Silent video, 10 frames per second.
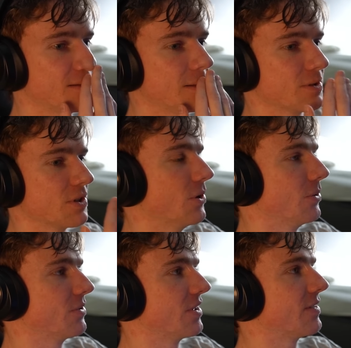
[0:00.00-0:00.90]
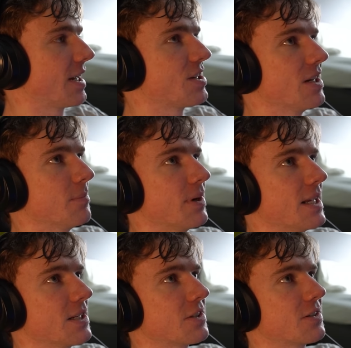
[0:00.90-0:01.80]
there was no detection in
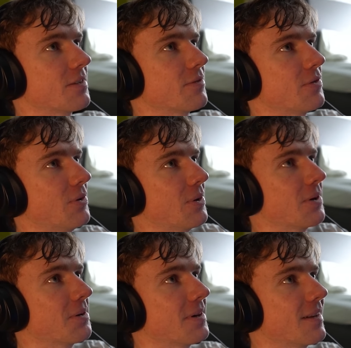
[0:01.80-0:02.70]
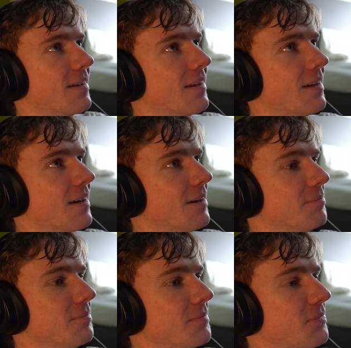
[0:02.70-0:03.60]
place for
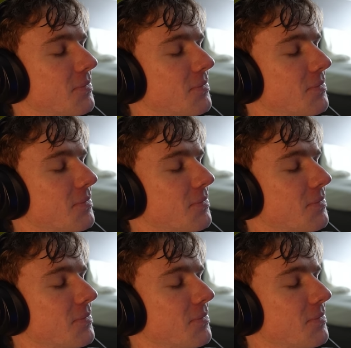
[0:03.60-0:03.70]
um,